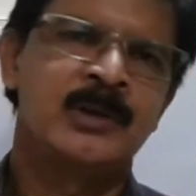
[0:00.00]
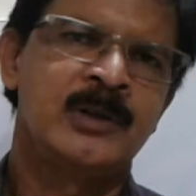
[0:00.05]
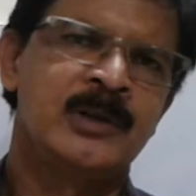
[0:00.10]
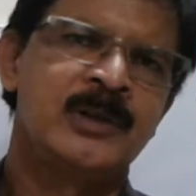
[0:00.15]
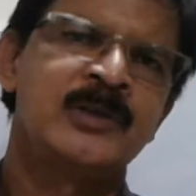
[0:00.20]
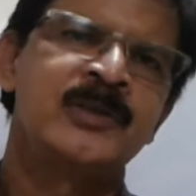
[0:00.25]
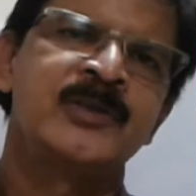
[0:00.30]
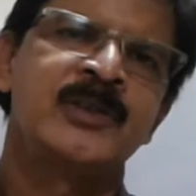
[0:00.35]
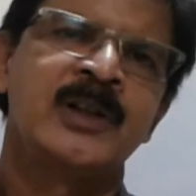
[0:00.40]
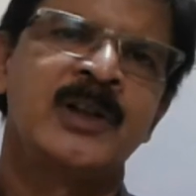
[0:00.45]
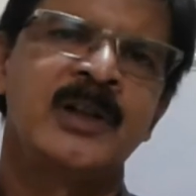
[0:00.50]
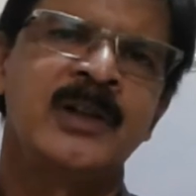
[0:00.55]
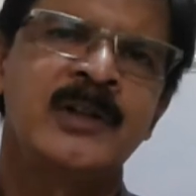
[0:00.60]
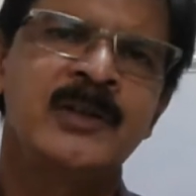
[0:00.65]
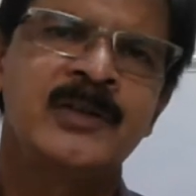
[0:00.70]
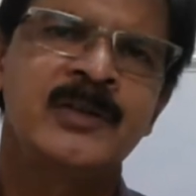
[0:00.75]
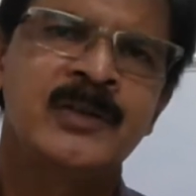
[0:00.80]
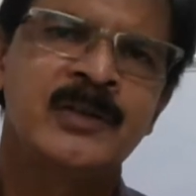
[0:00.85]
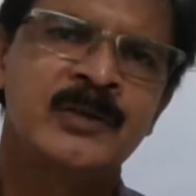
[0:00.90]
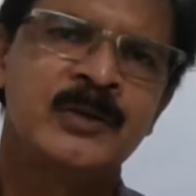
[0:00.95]
He
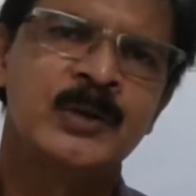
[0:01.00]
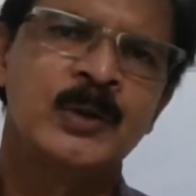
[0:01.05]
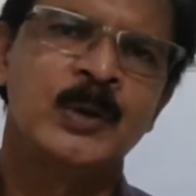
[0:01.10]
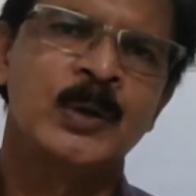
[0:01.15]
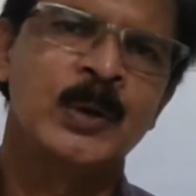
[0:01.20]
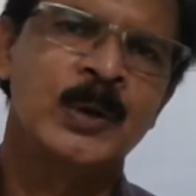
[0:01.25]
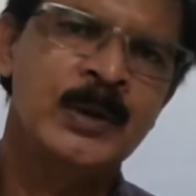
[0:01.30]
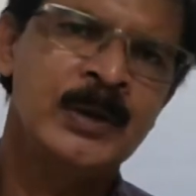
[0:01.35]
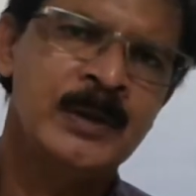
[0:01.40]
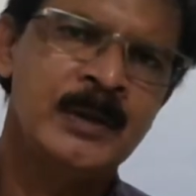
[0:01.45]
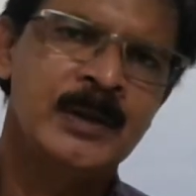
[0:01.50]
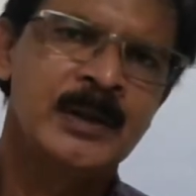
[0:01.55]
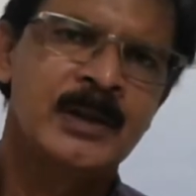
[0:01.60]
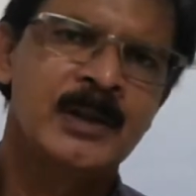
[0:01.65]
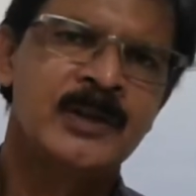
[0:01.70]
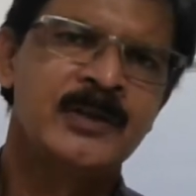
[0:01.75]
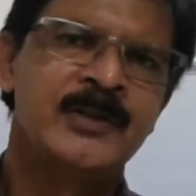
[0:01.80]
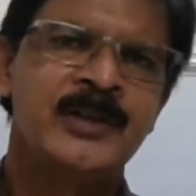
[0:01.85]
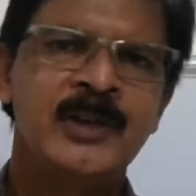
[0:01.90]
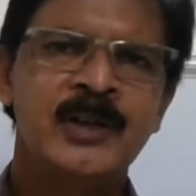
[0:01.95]
says, Joan,
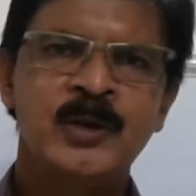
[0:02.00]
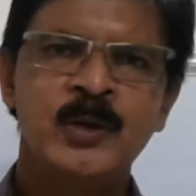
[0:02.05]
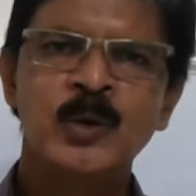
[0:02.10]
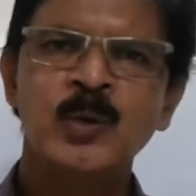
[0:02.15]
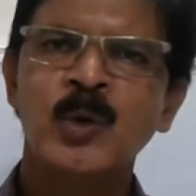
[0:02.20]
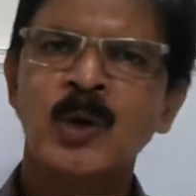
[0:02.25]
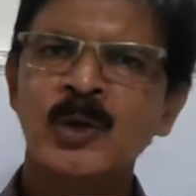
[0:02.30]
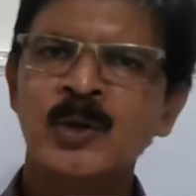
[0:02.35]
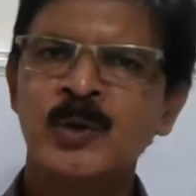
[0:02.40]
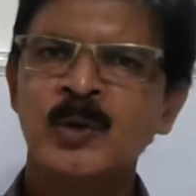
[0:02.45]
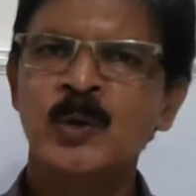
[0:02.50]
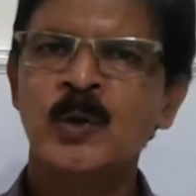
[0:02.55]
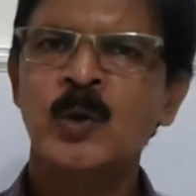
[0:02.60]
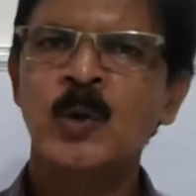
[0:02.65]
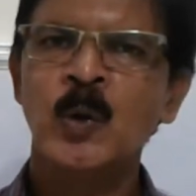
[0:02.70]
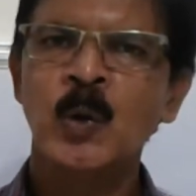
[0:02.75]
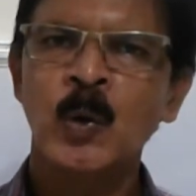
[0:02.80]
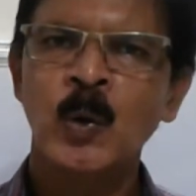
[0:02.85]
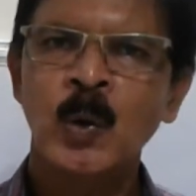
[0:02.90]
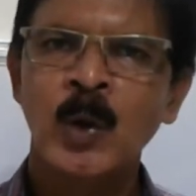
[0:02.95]
see, you want to
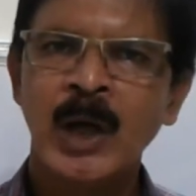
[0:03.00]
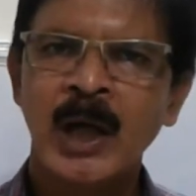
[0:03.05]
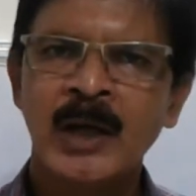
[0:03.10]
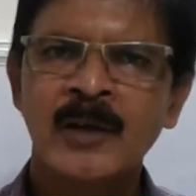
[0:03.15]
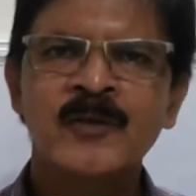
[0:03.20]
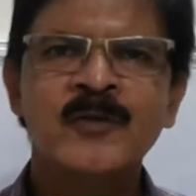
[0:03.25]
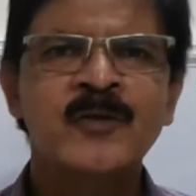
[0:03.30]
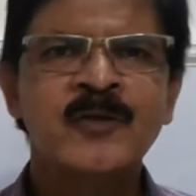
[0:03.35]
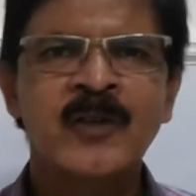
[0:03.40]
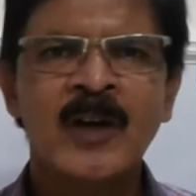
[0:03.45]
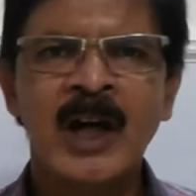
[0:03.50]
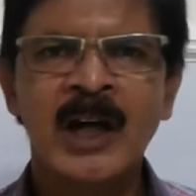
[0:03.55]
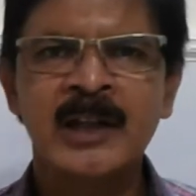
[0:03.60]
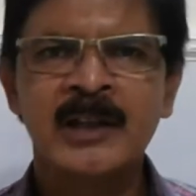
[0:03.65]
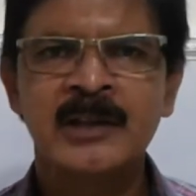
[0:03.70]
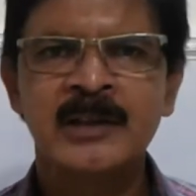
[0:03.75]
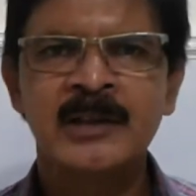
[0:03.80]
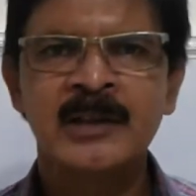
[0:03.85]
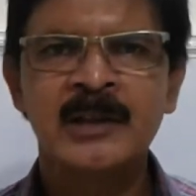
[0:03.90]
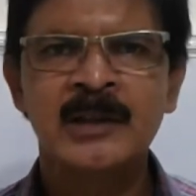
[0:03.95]
go and fight